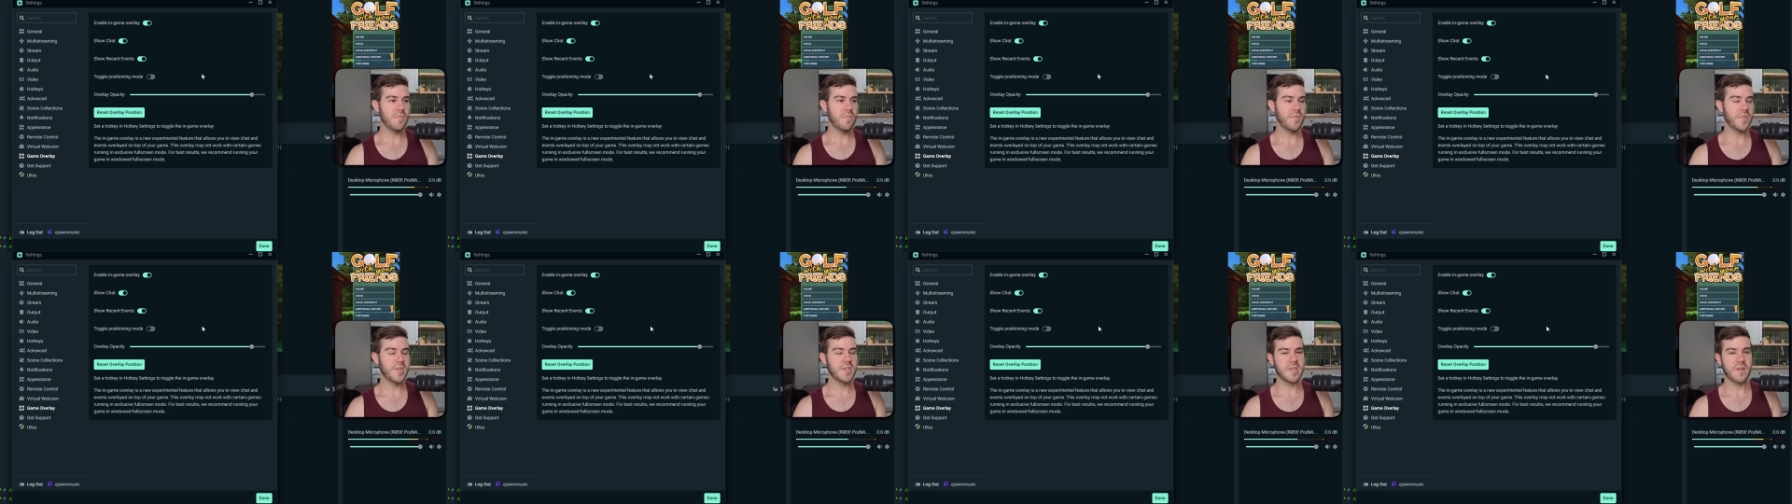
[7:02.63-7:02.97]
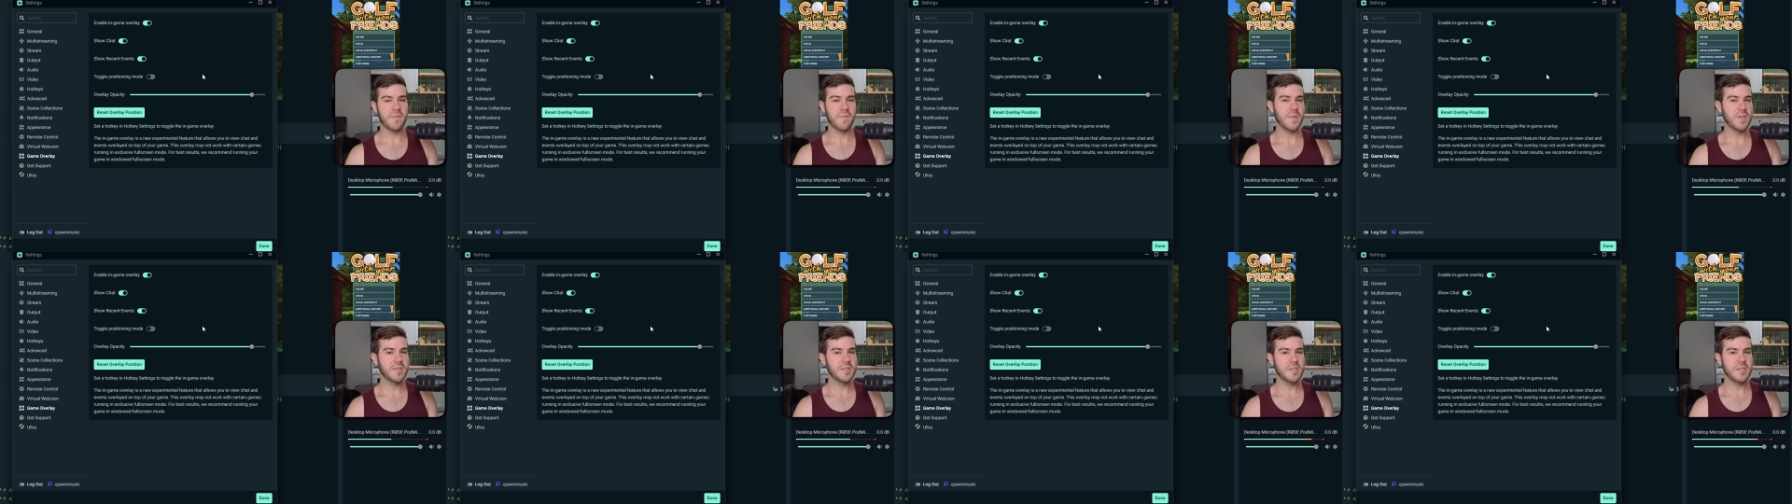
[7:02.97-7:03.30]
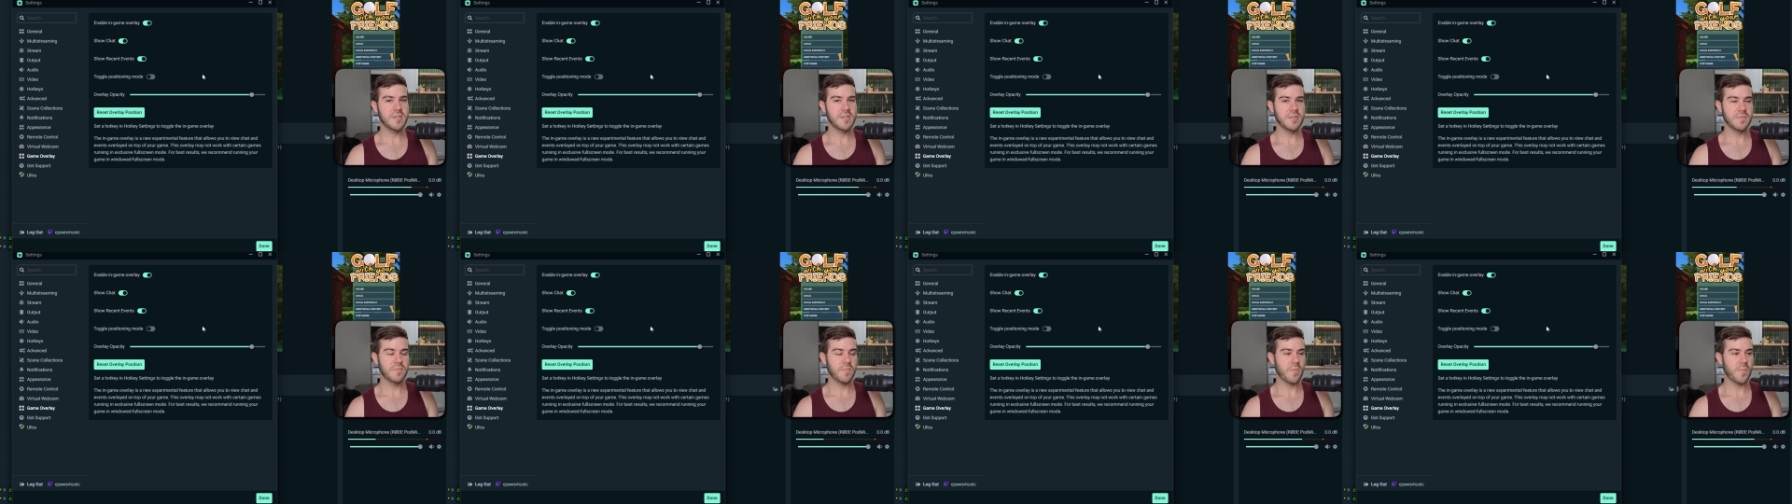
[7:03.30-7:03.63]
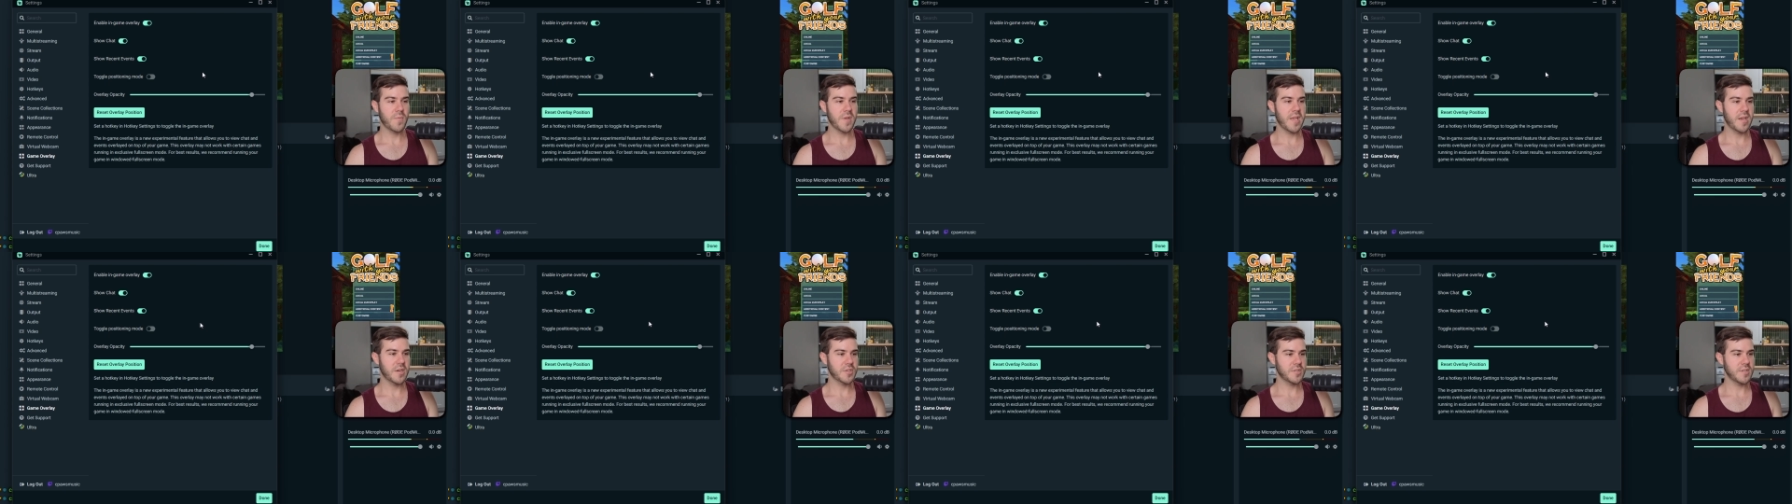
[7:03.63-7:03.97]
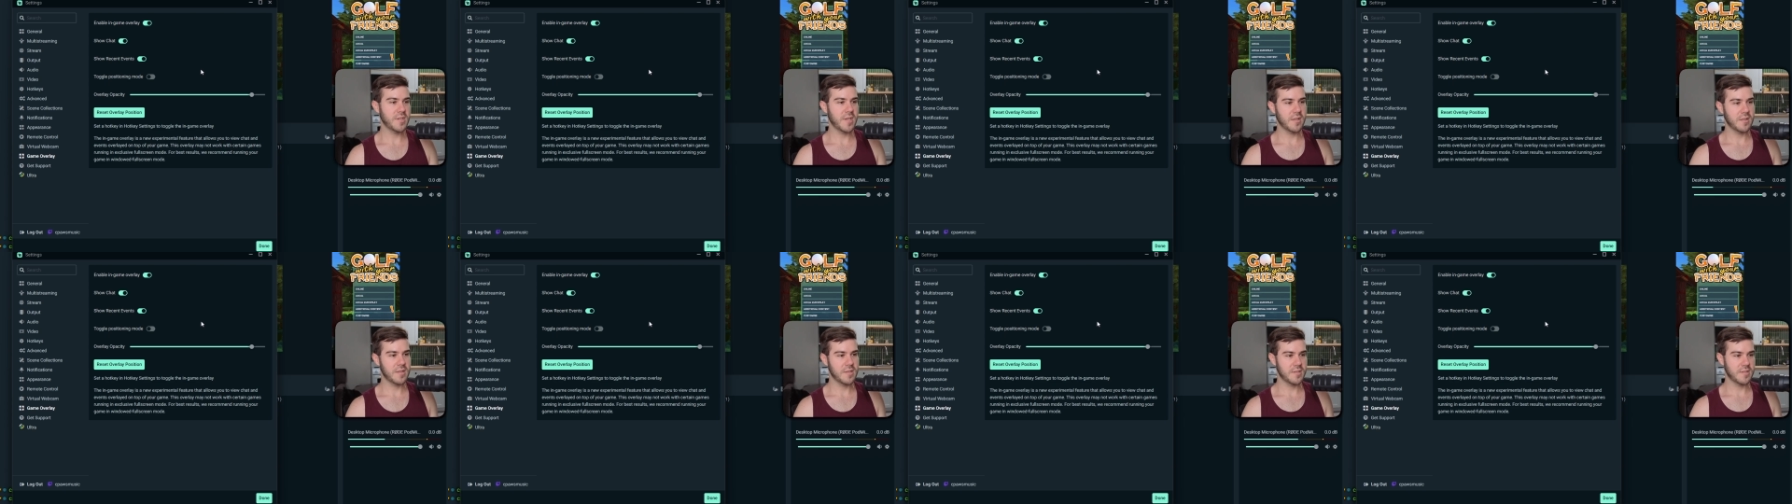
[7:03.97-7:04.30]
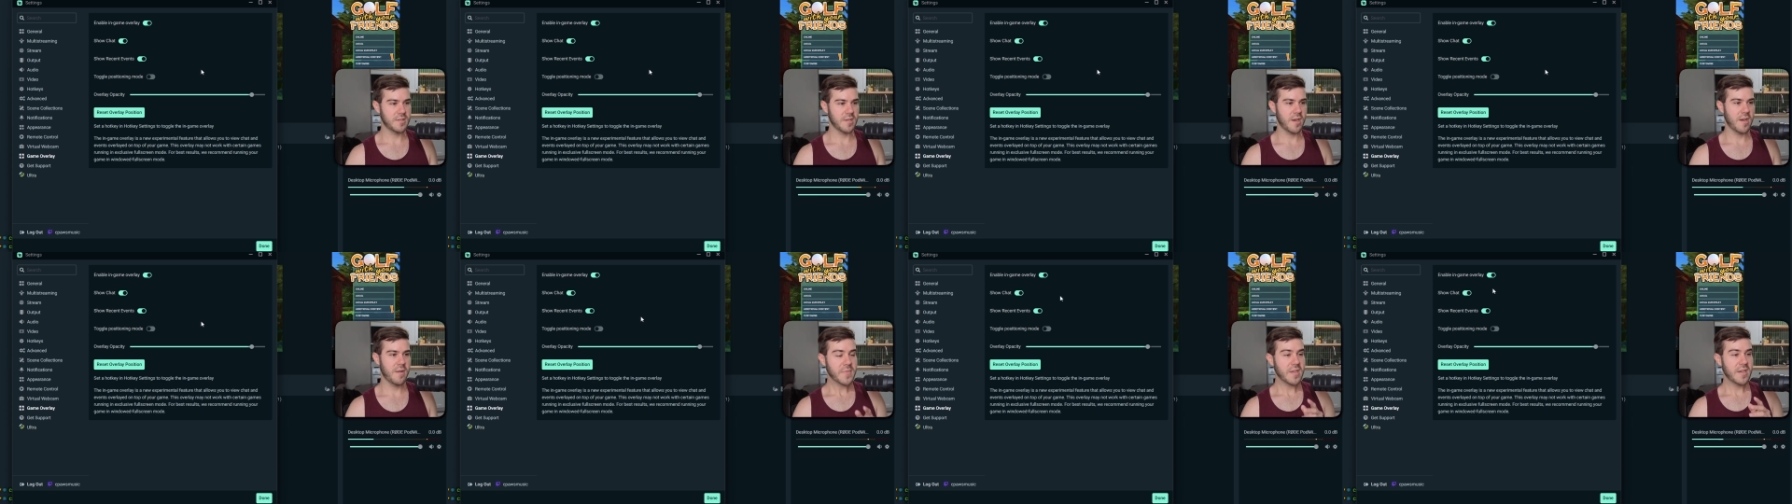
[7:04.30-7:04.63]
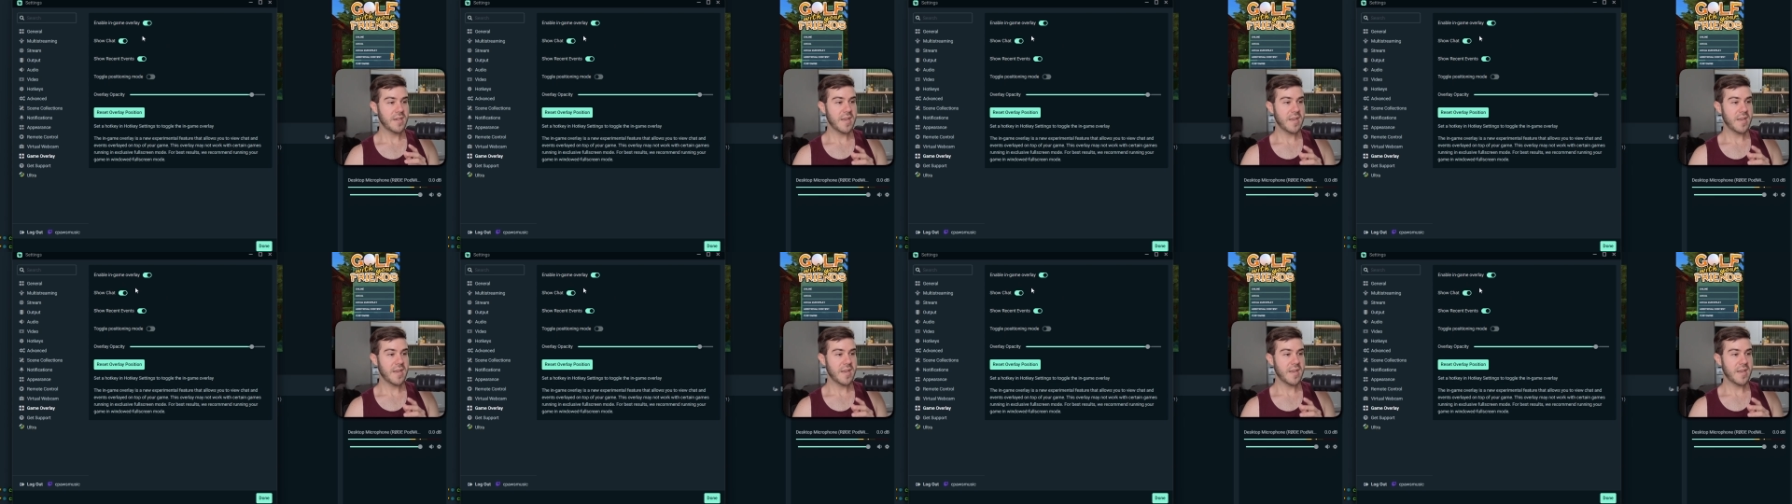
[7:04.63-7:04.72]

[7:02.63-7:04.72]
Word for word: the differences when we actually get this up.